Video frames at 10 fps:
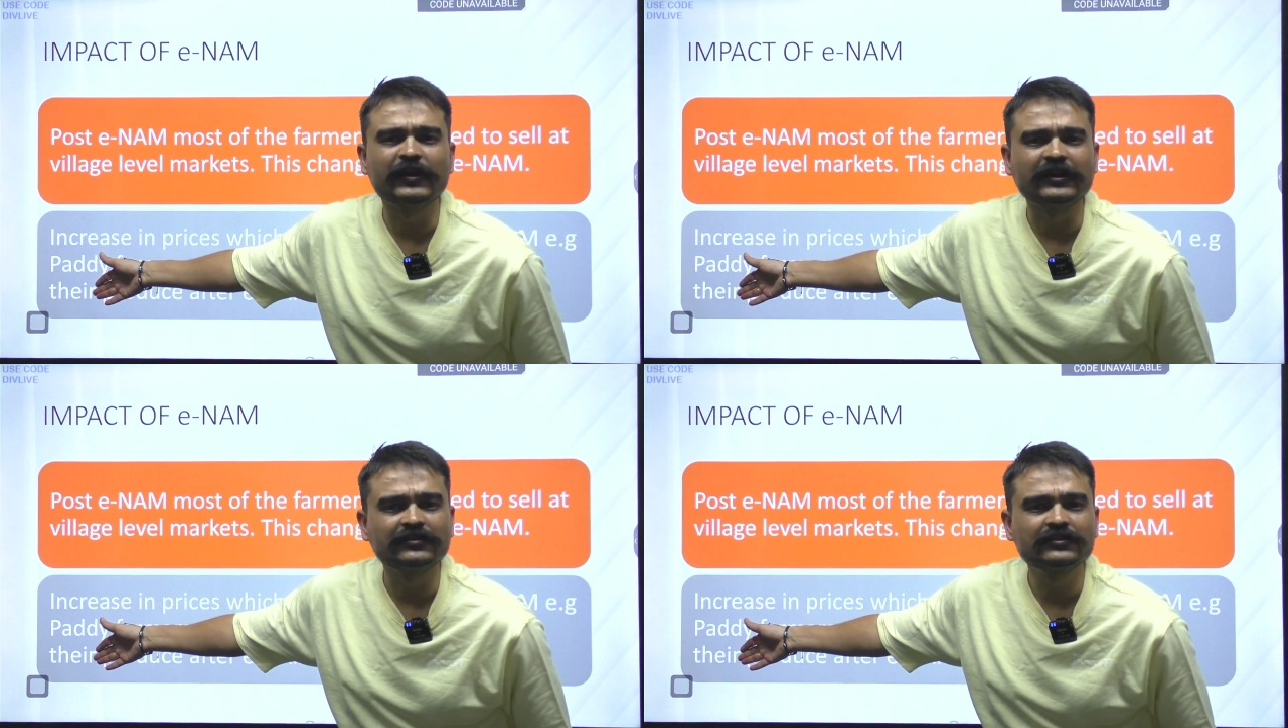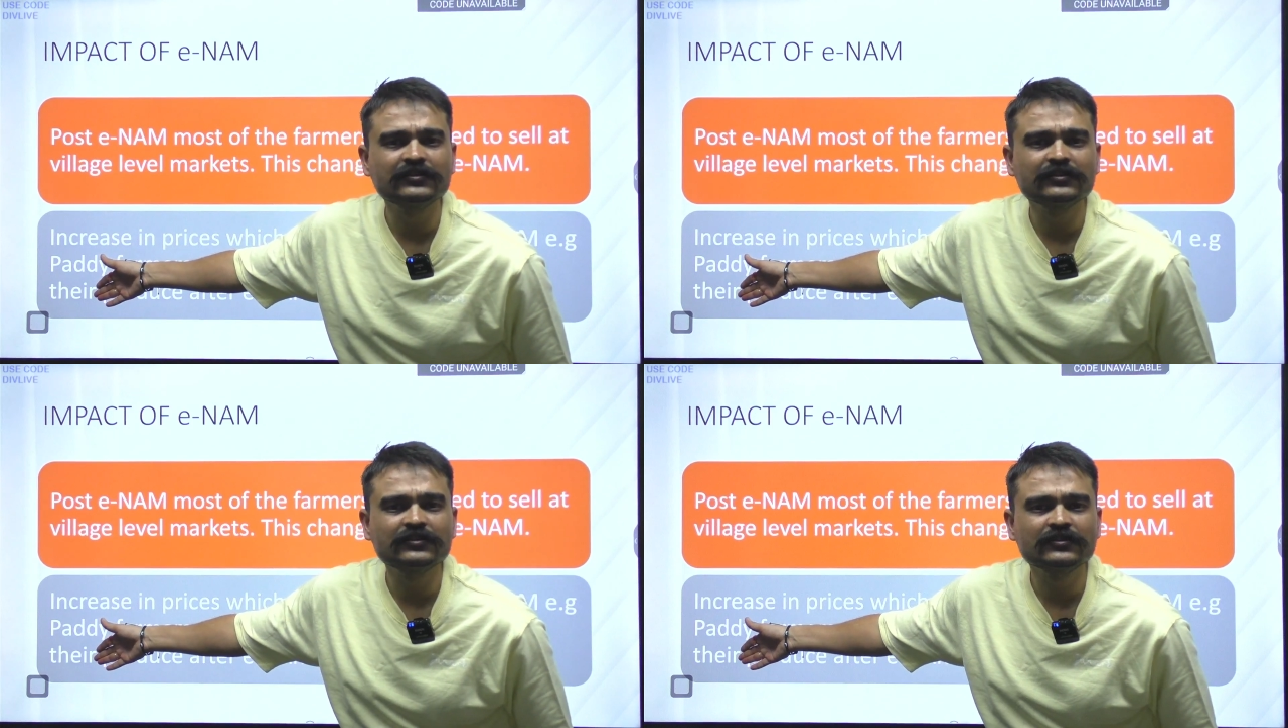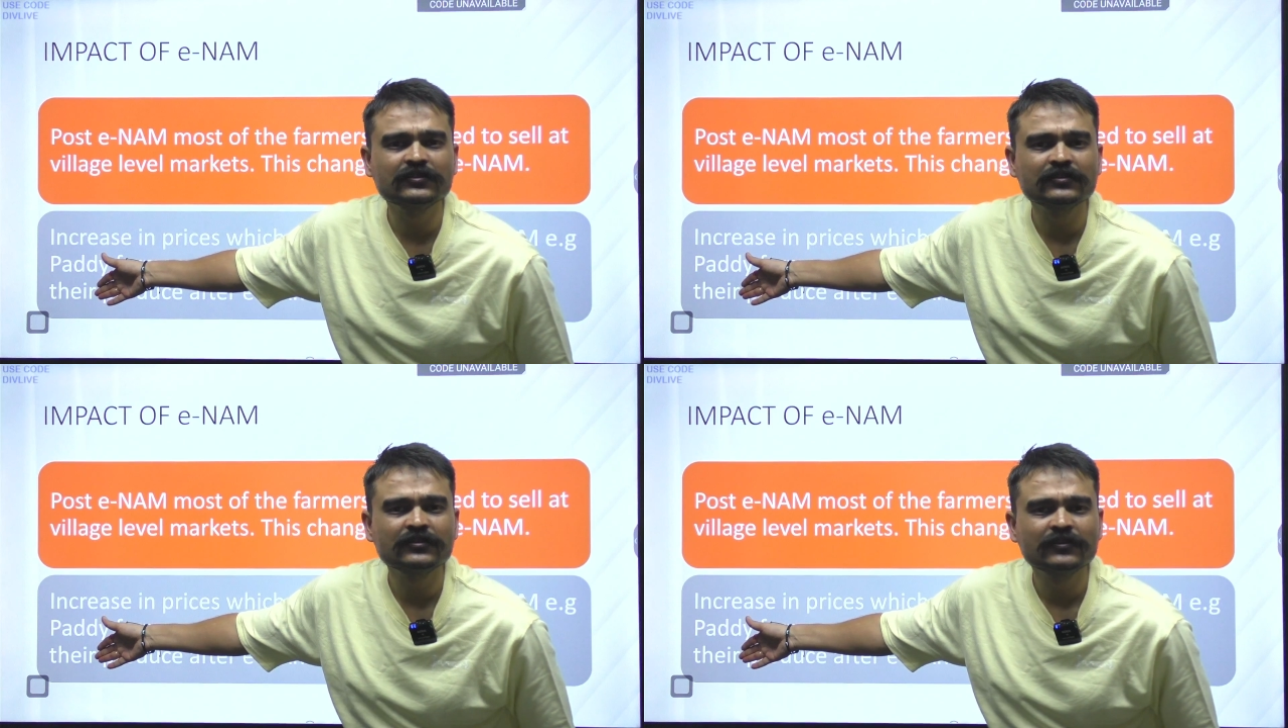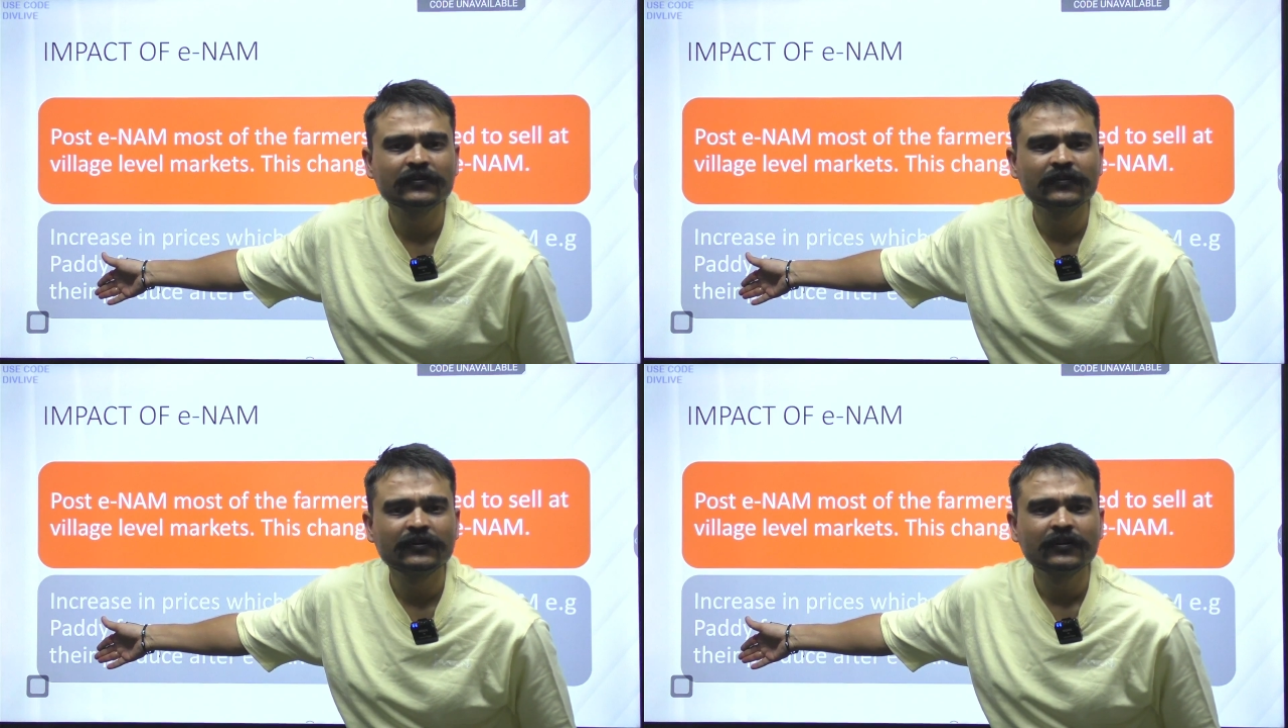mains.
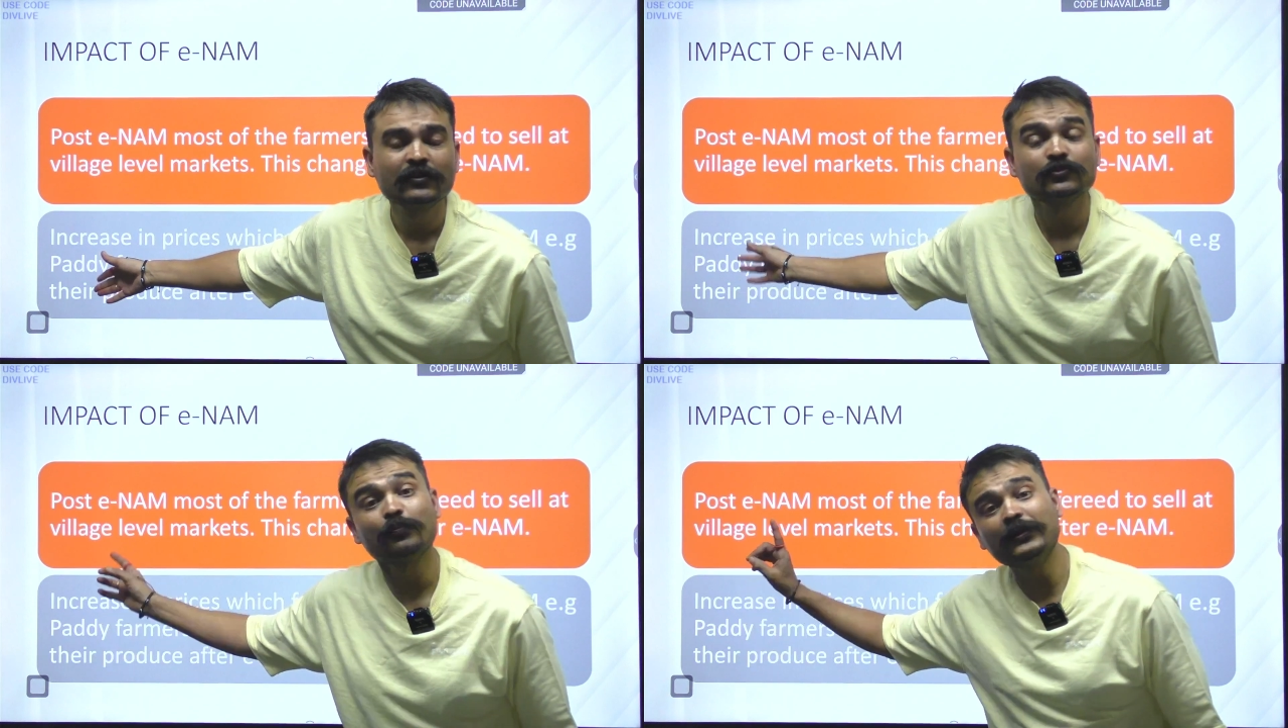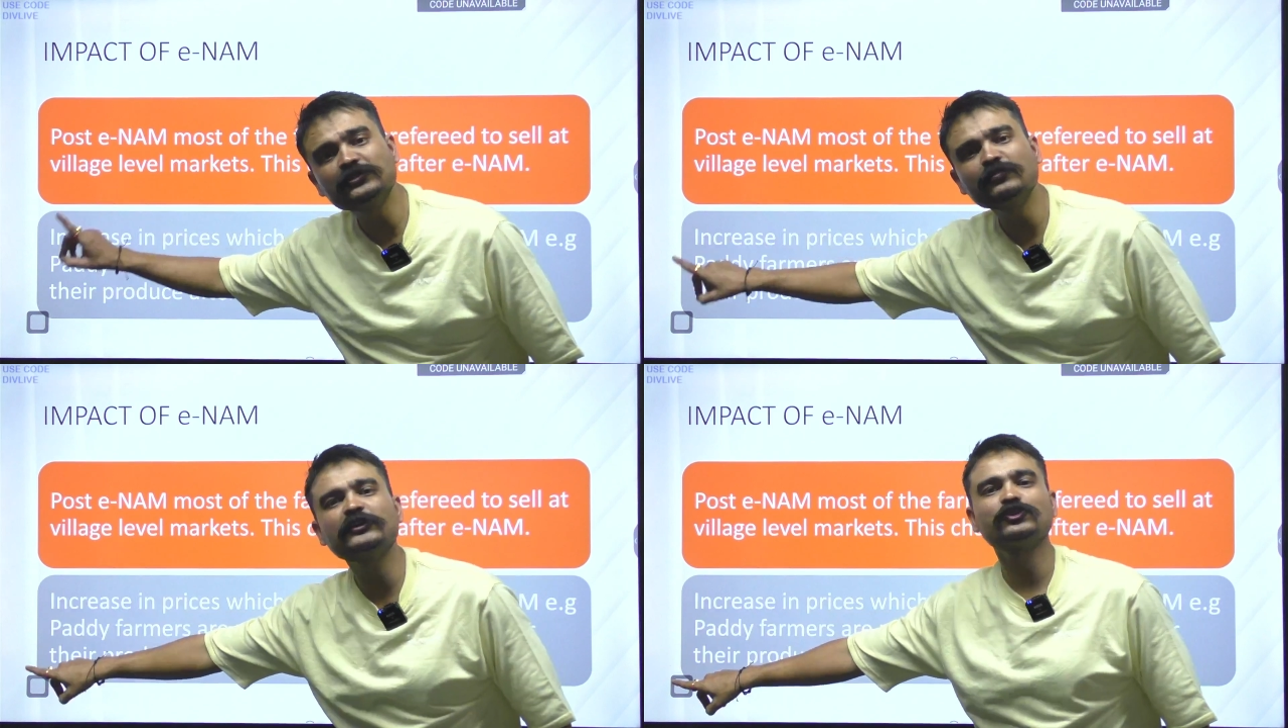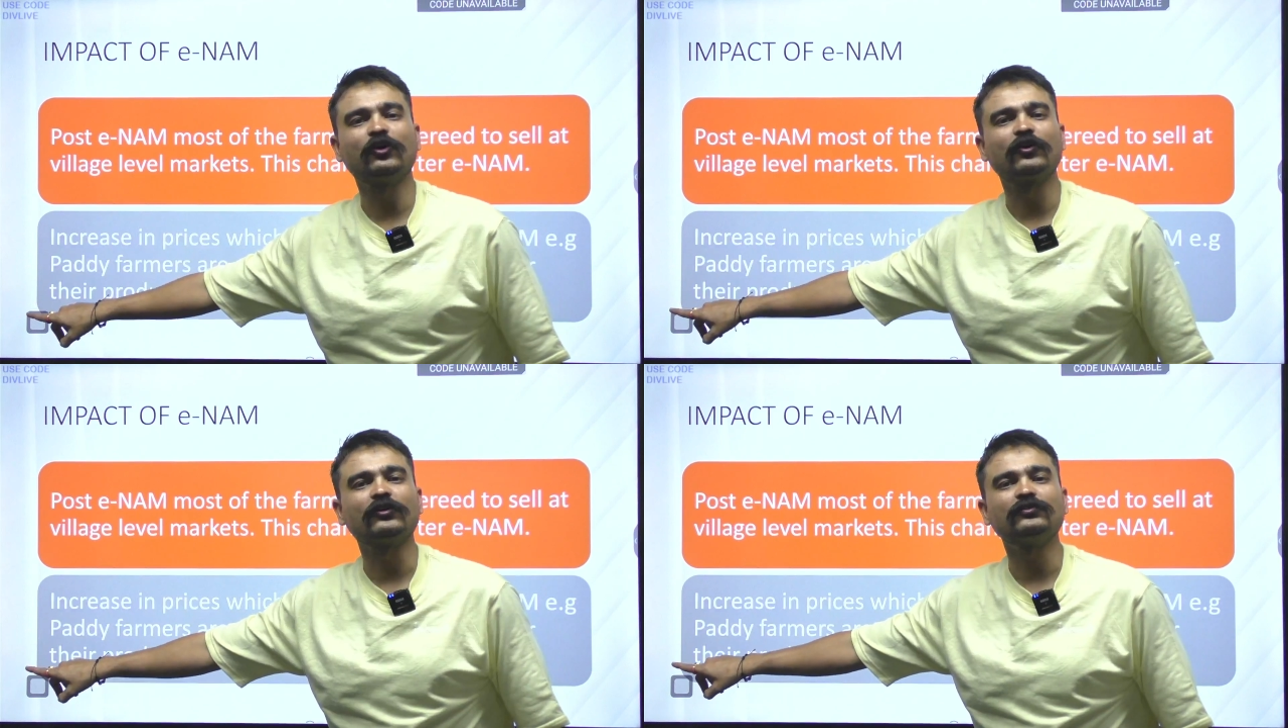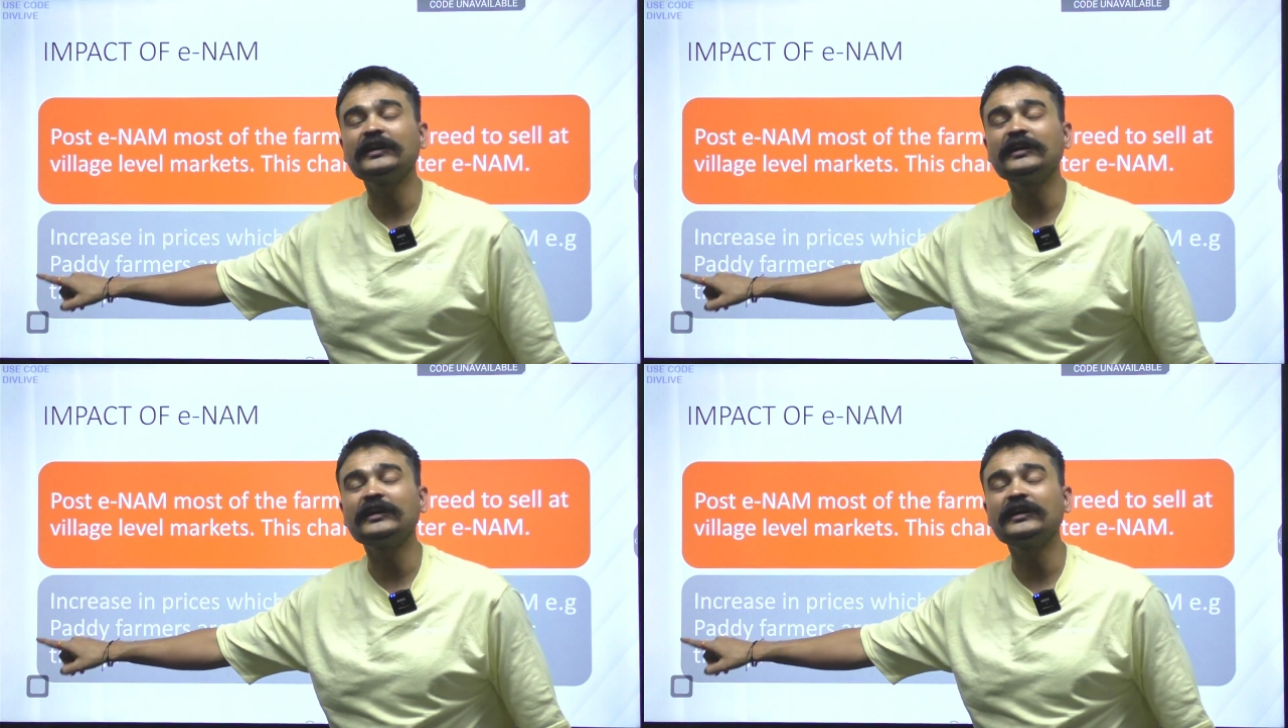Please make sure.